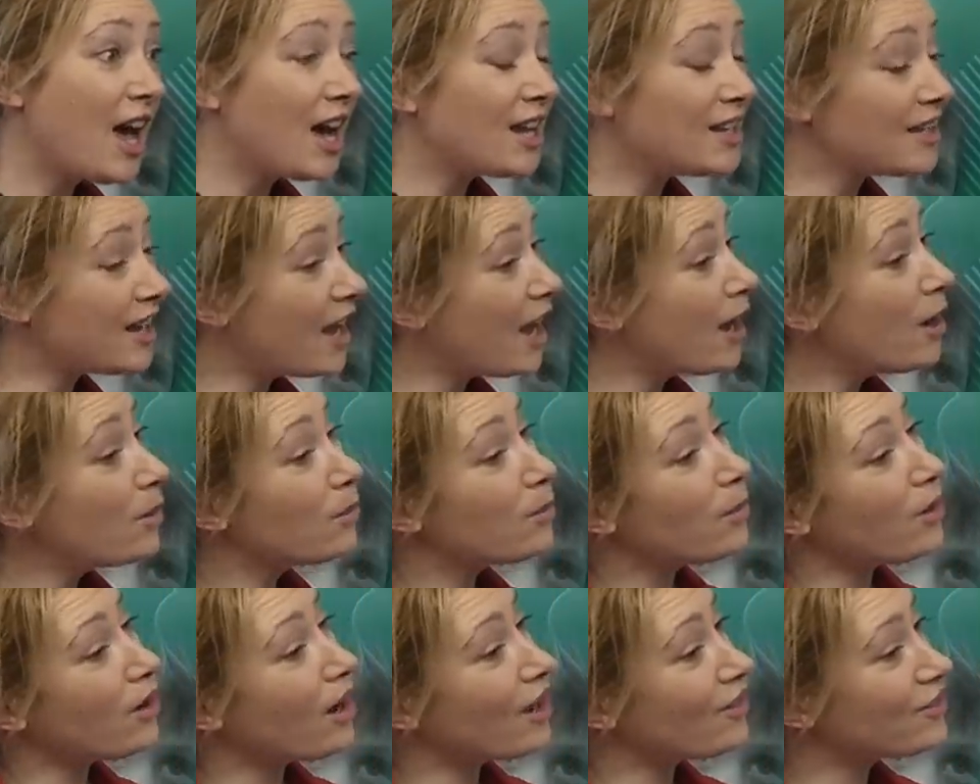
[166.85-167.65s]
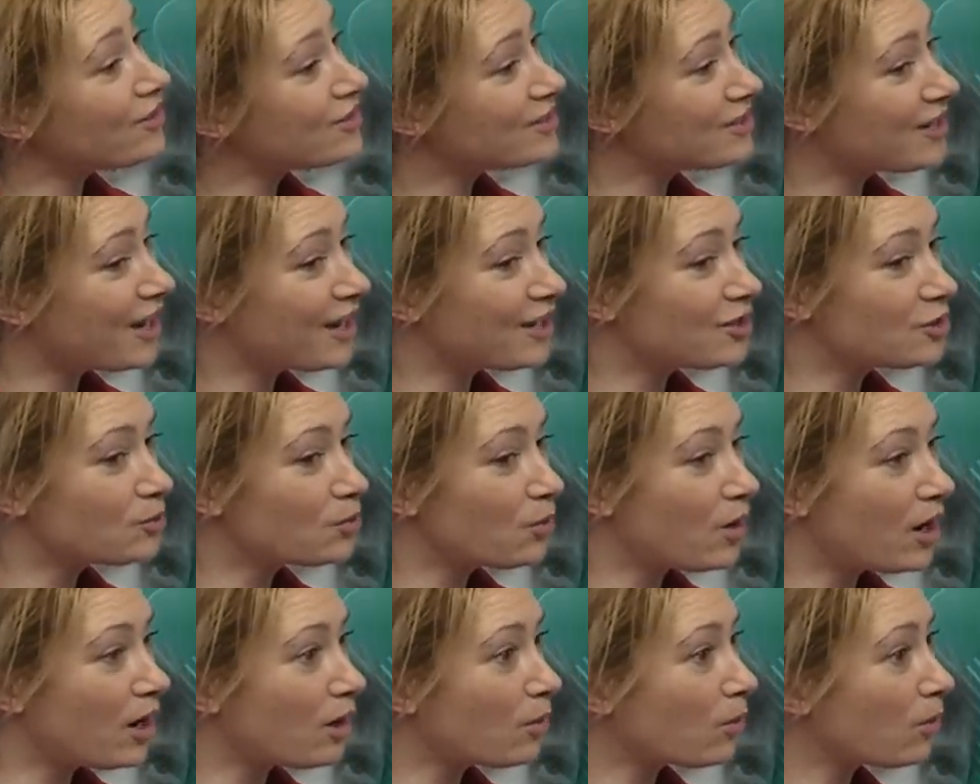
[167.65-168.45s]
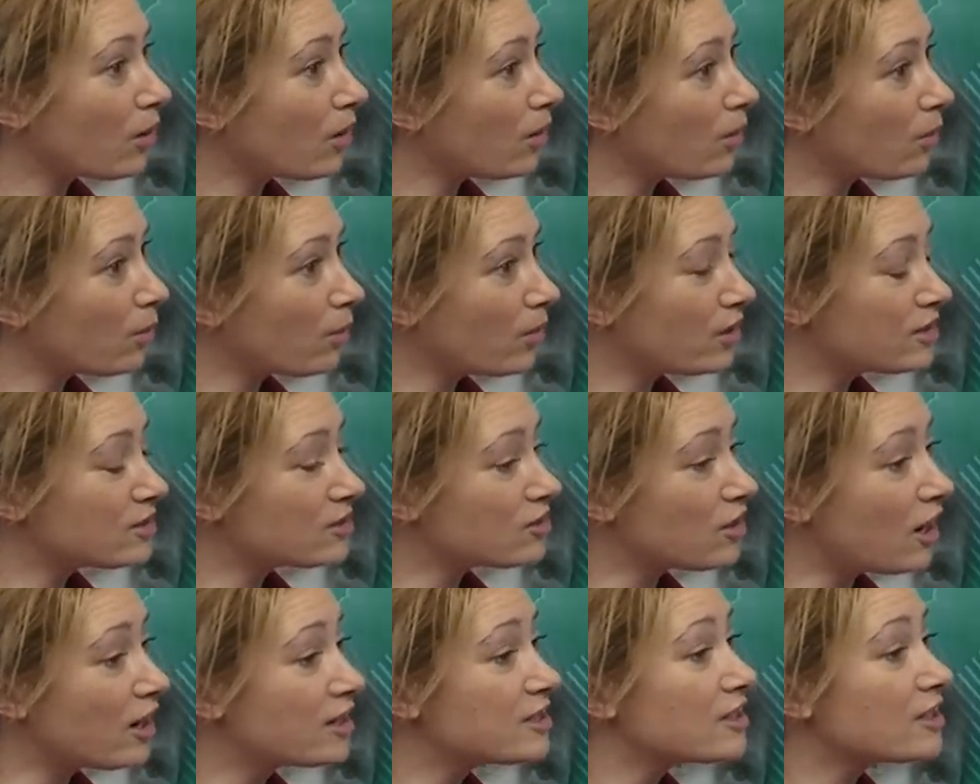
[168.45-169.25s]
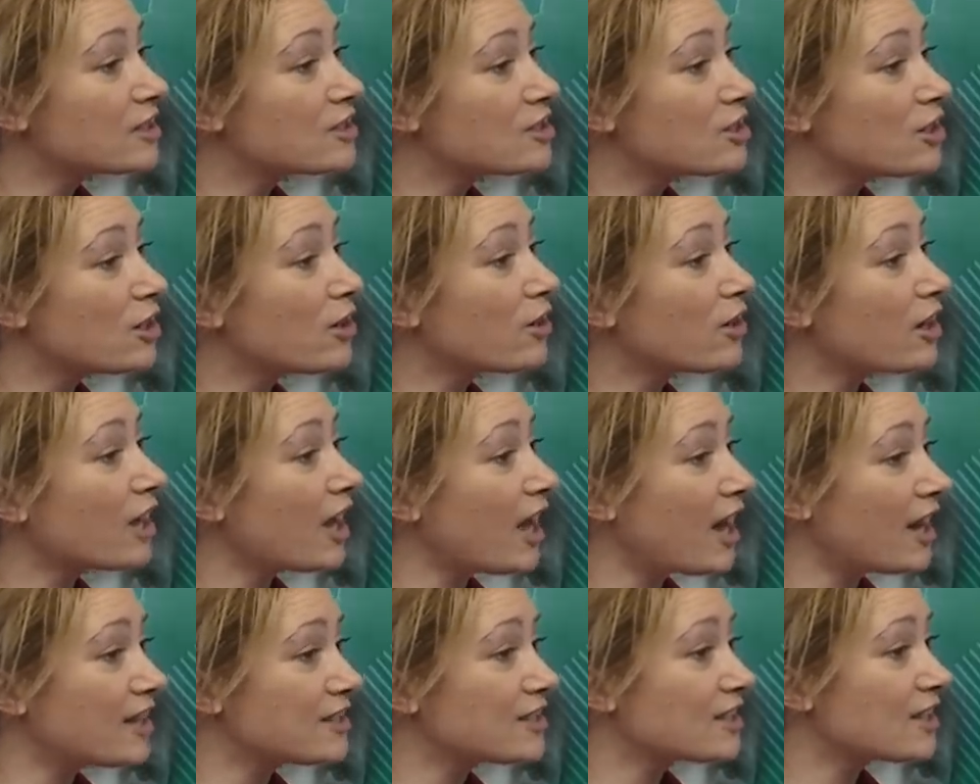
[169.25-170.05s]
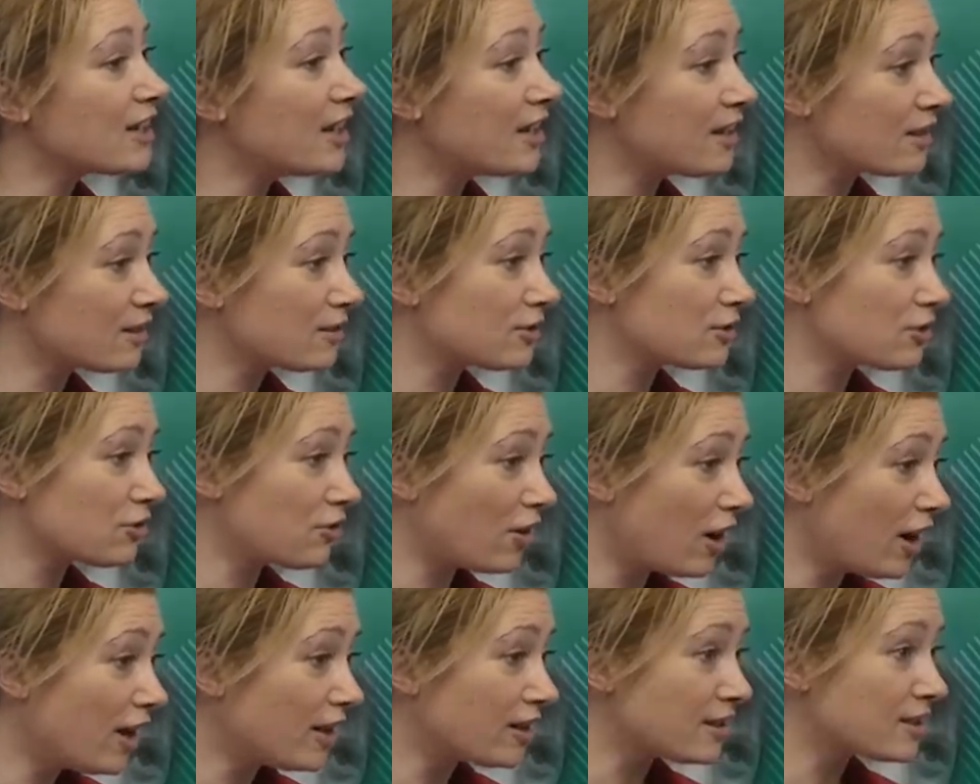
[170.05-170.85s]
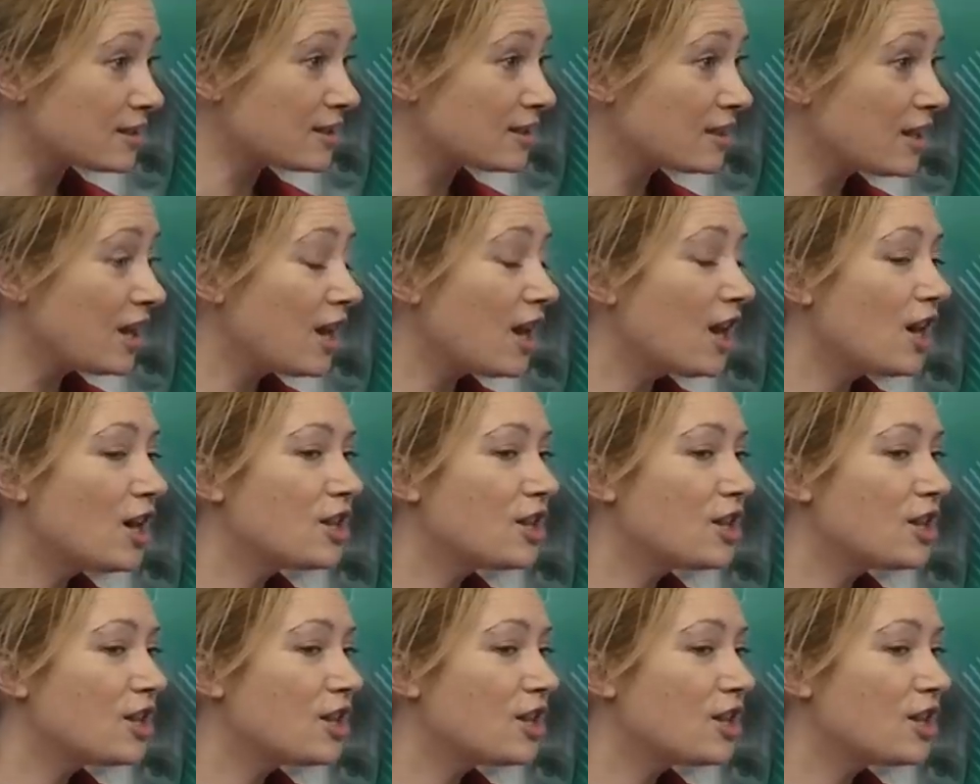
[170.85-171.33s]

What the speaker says: And now we're at the stage where we're starting to look at clinical trials.